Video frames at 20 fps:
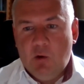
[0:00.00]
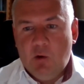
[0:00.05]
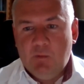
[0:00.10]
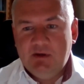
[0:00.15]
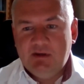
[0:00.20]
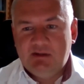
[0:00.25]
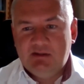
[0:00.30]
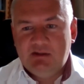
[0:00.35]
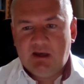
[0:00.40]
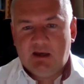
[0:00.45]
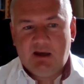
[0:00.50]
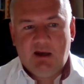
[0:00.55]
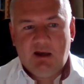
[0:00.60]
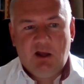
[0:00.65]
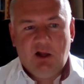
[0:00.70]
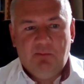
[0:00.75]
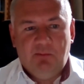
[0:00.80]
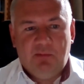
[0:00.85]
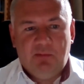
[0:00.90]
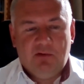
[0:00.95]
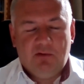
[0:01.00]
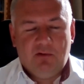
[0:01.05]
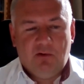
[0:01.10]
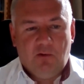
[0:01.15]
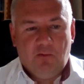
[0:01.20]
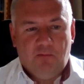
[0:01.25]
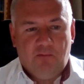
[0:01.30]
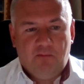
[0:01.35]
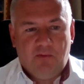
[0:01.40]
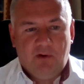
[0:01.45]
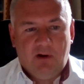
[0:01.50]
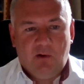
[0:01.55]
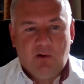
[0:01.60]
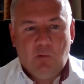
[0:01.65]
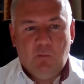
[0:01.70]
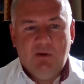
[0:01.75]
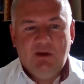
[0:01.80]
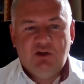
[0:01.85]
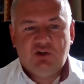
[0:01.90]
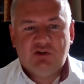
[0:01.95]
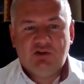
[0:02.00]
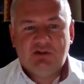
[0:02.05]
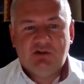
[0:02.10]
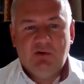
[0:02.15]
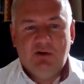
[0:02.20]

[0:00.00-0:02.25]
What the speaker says: with the help of which